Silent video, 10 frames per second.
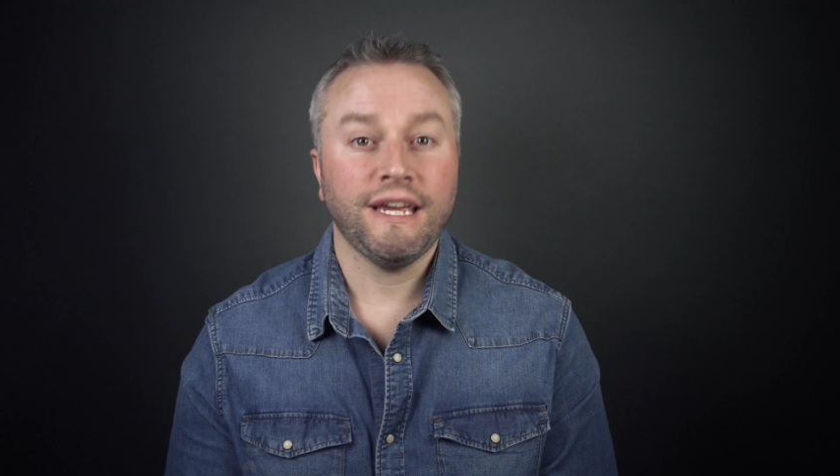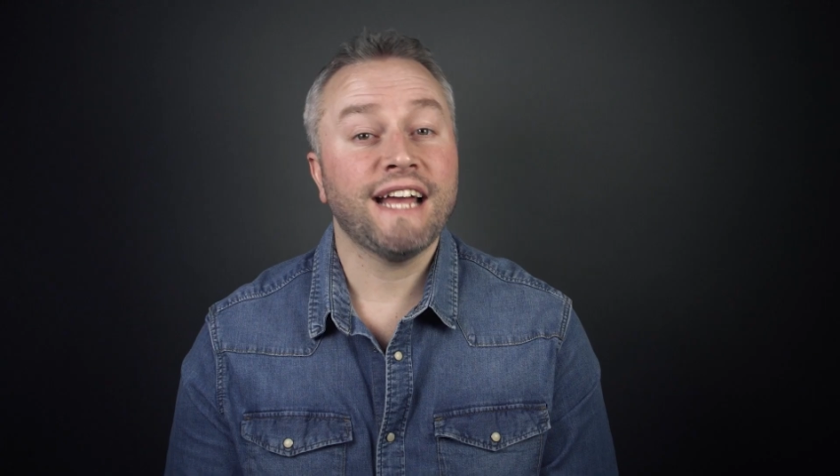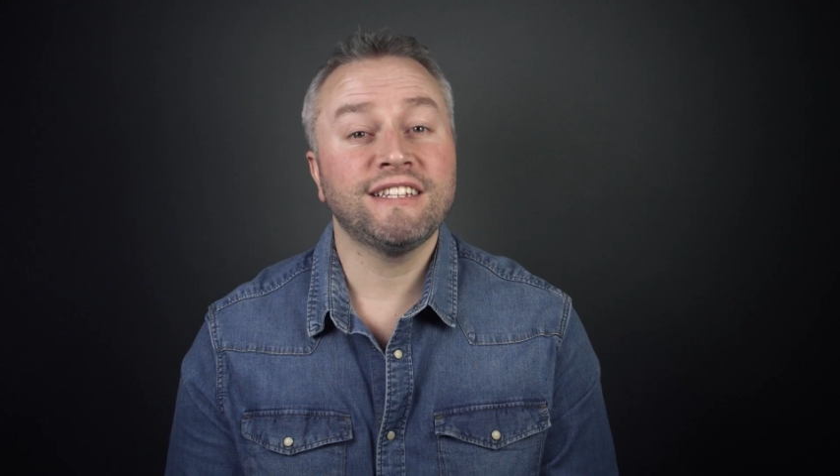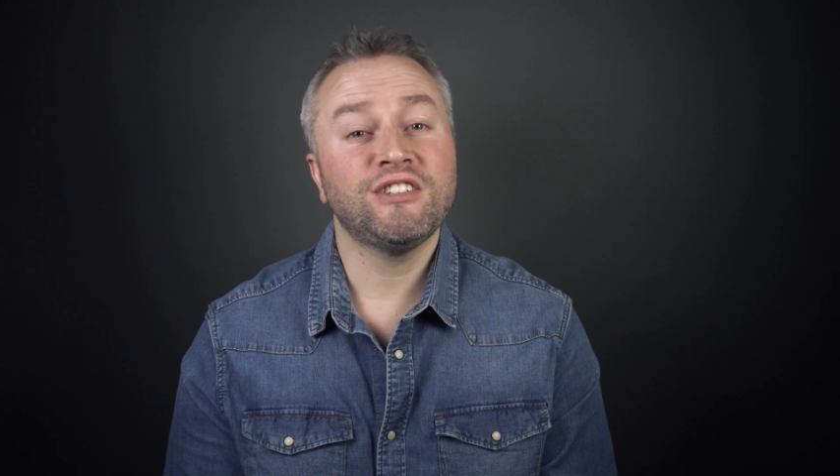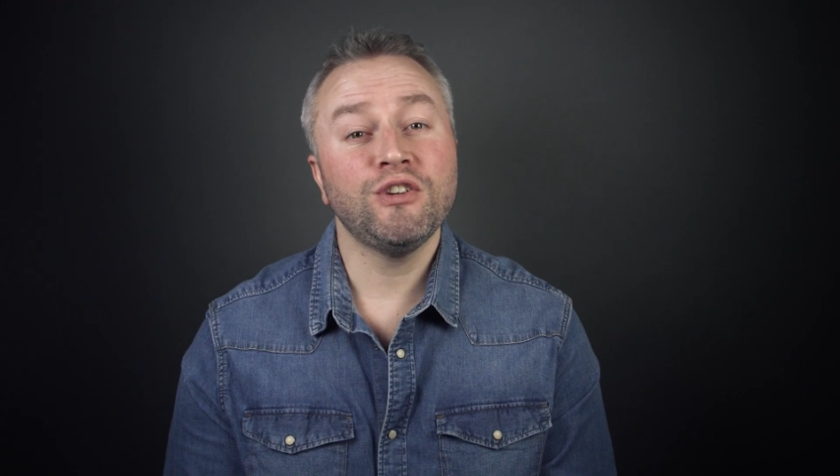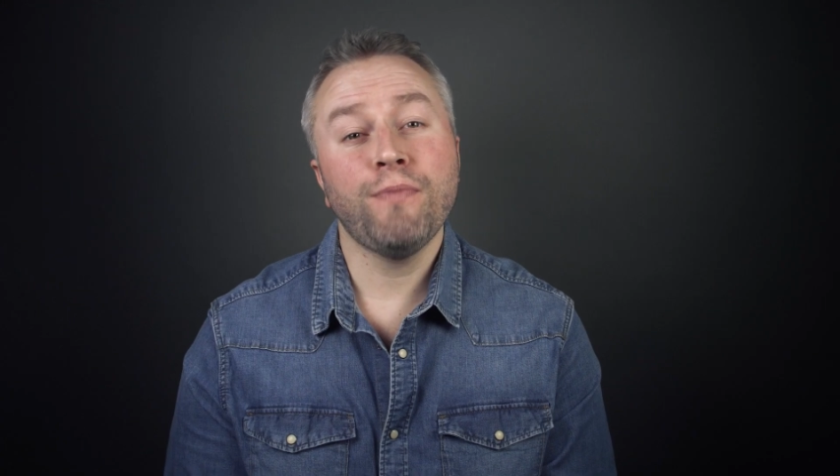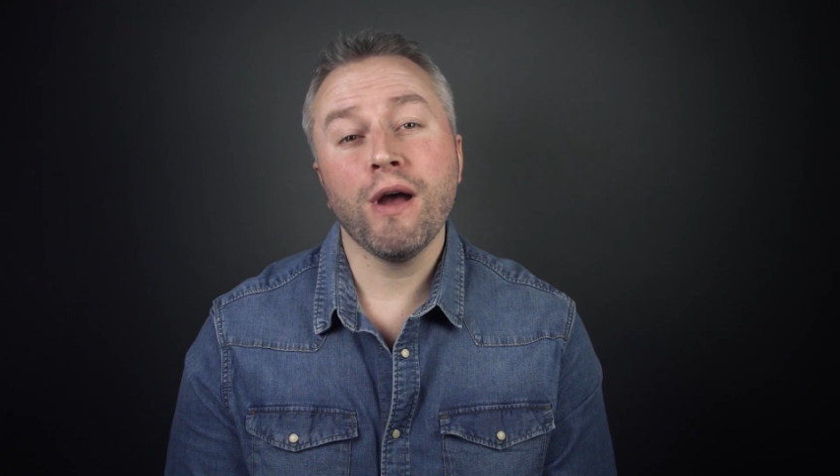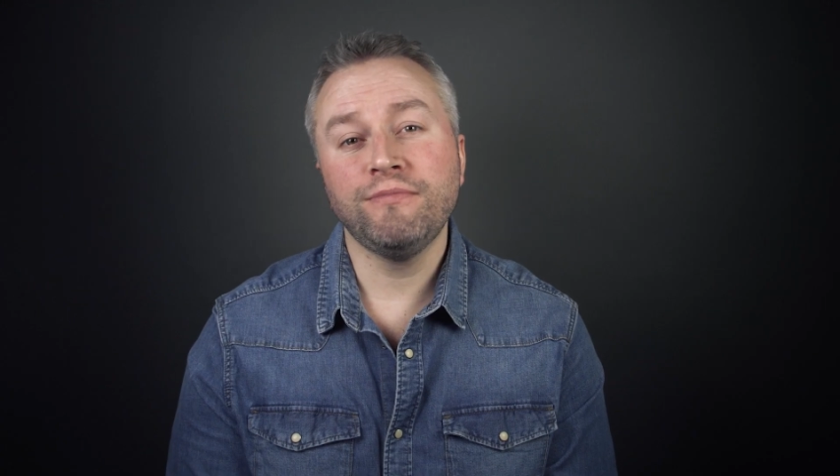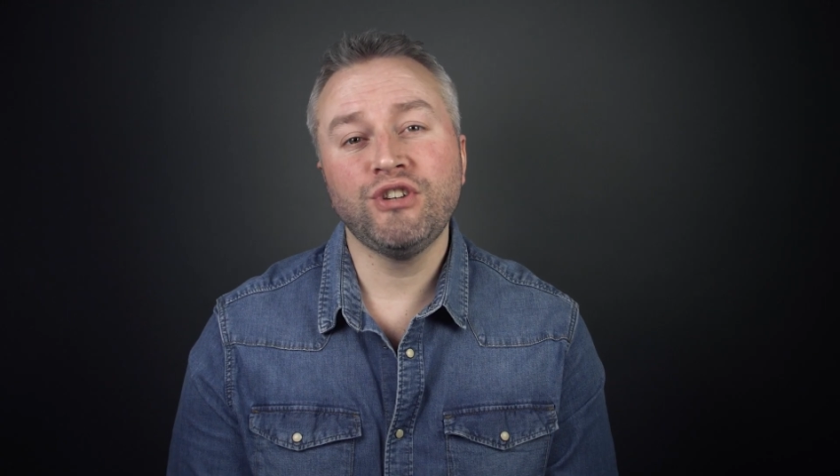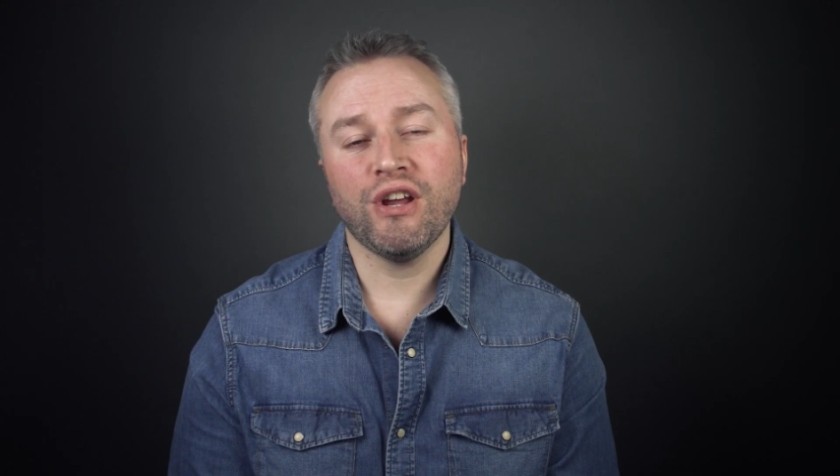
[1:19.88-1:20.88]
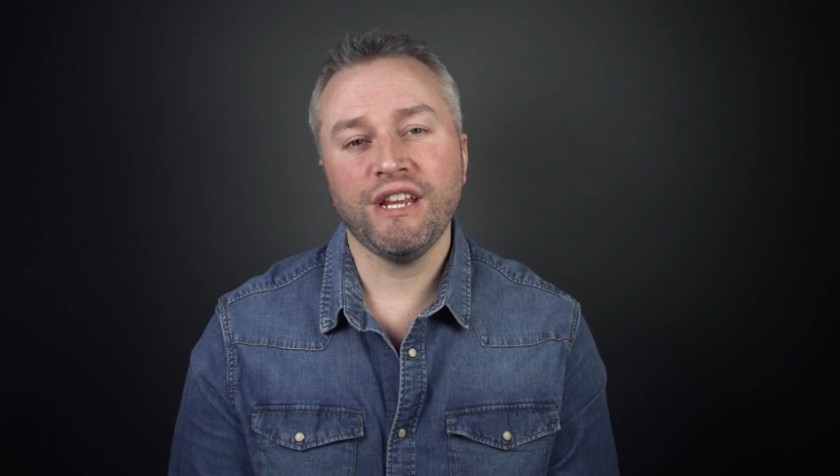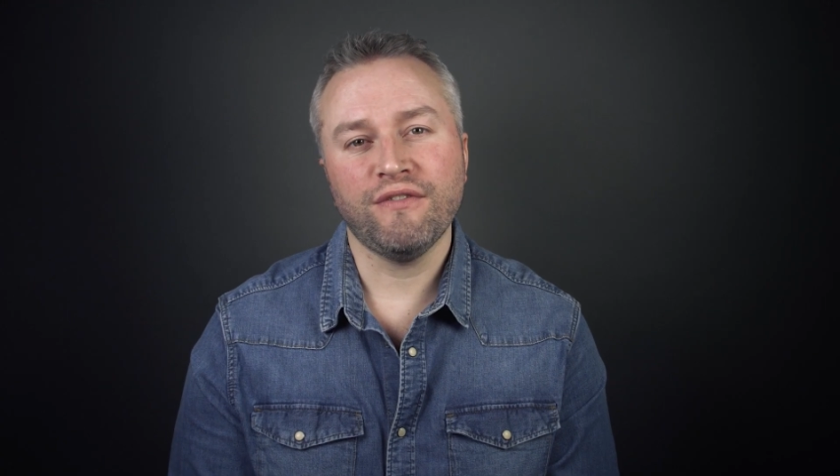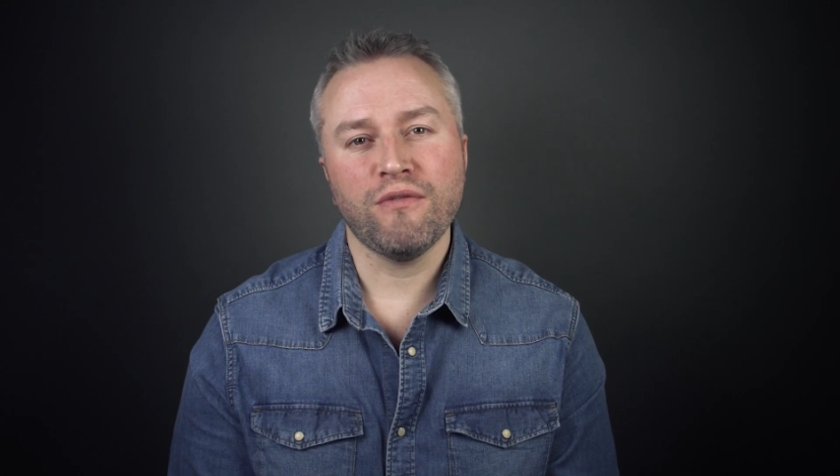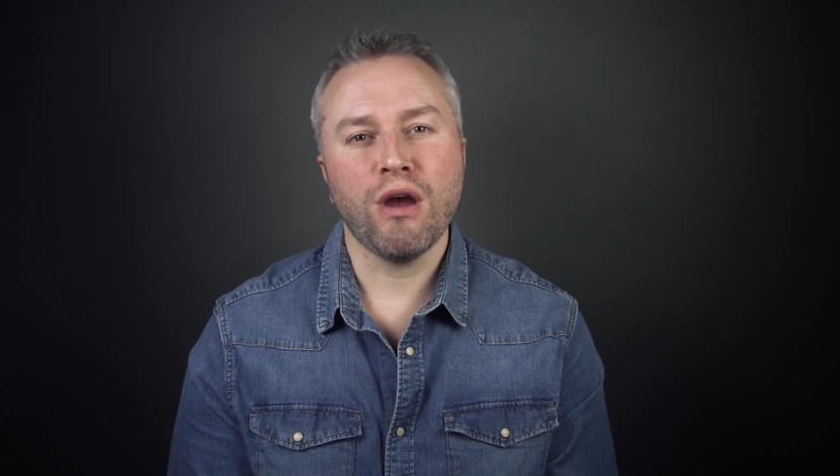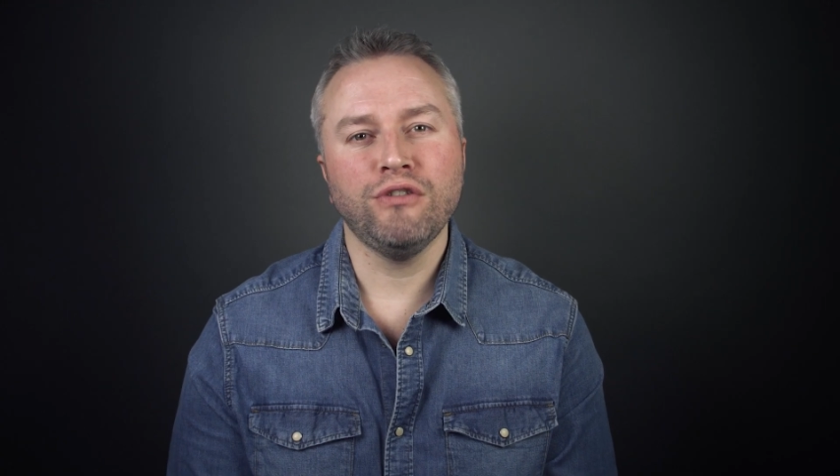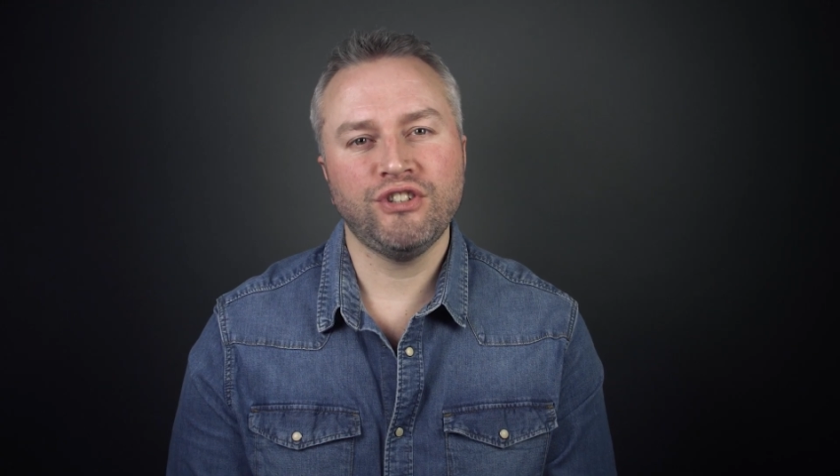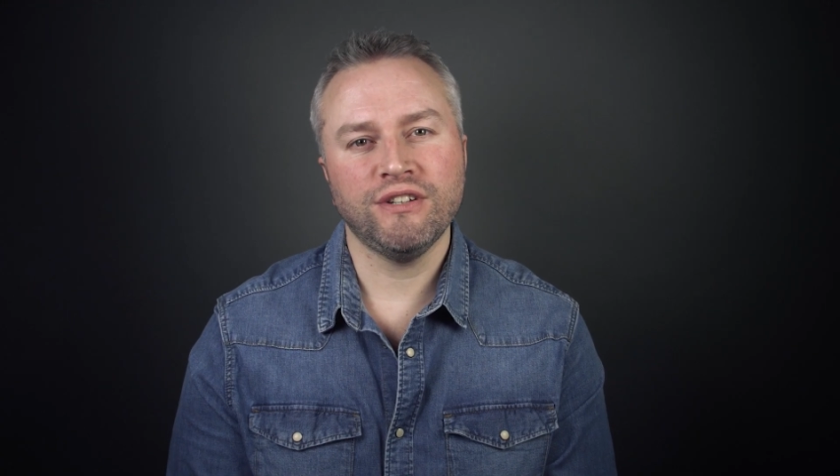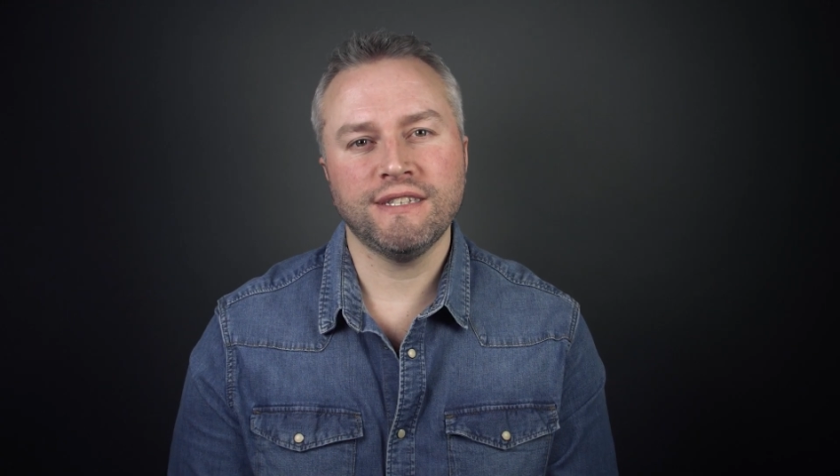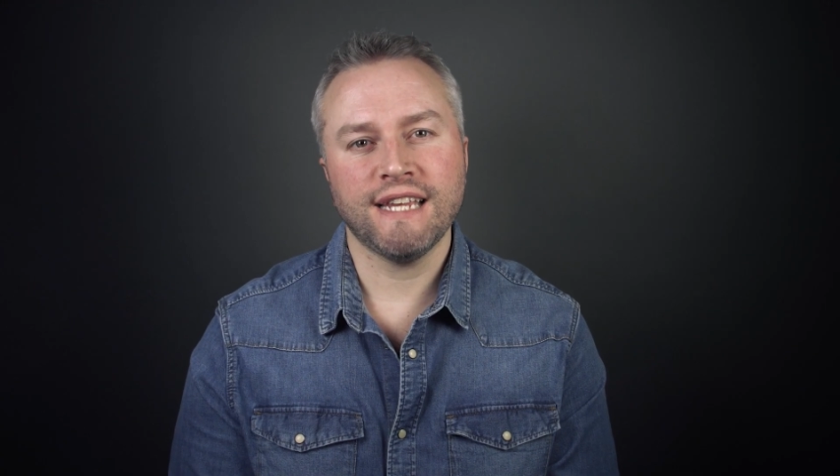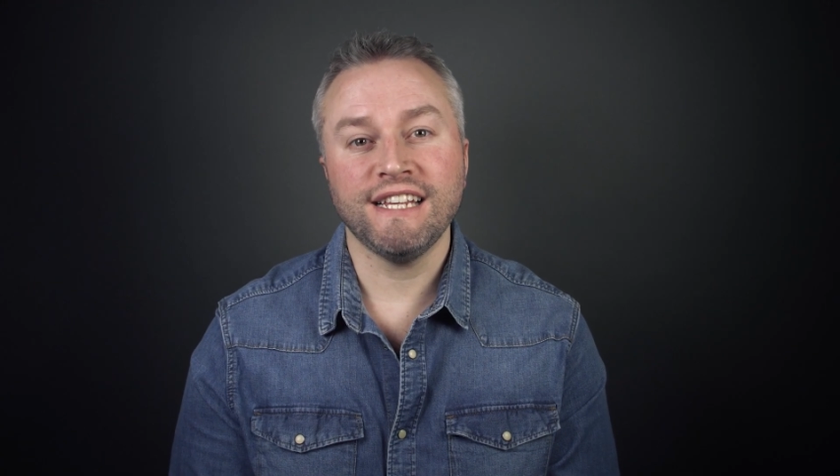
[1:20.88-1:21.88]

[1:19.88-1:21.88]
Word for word: It has a superb journey of emotions.